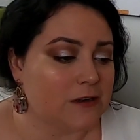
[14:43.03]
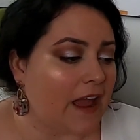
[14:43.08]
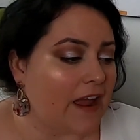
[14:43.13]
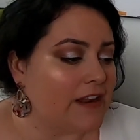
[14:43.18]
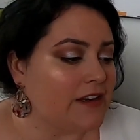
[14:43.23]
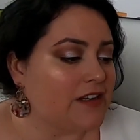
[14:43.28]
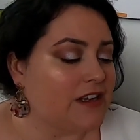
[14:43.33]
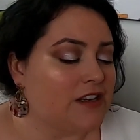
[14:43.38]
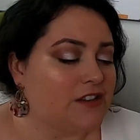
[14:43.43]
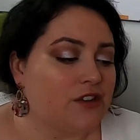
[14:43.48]

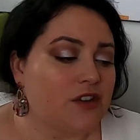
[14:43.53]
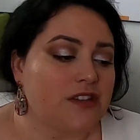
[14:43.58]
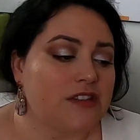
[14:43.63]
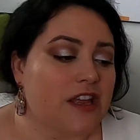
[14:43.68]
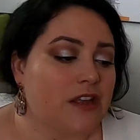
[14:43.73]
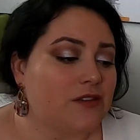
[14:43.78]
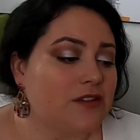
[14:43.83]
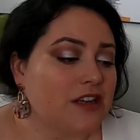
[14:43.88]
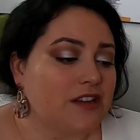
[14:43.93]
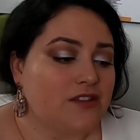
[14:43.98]
And it just
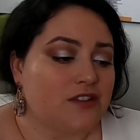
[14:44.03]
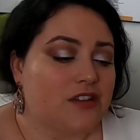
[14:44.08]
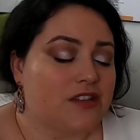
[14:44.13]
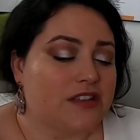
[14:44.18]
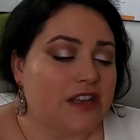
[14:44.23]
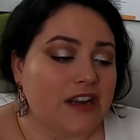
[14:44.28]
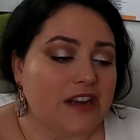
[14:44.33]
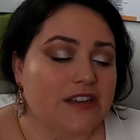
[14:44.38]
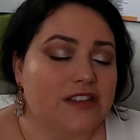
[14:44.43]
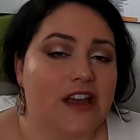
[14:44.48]
sounds like she's
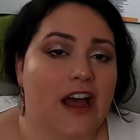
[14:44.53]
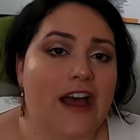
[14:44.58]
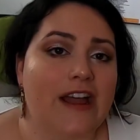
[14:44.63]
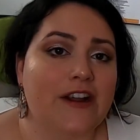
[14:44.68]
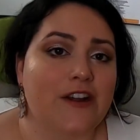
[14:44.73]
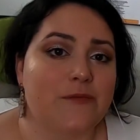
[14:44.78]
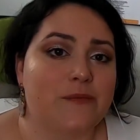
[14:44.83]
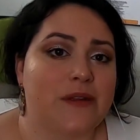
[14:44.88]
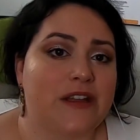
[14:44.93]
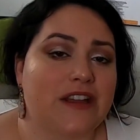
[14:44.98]
getting
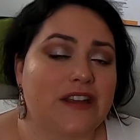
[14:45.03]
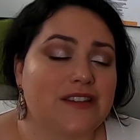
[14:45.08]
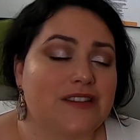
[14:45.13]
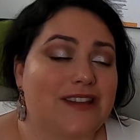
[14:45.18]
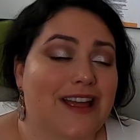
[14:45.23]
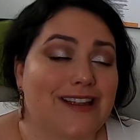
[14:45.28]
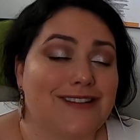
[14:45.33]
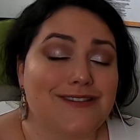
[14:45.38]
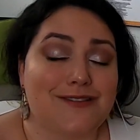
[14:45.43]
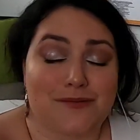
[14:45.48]
tired because
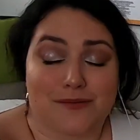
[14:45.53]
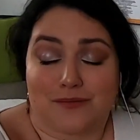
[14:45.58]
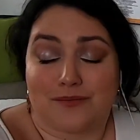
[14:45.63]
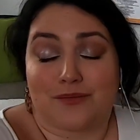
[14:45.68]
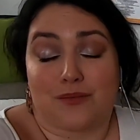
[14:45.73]
that's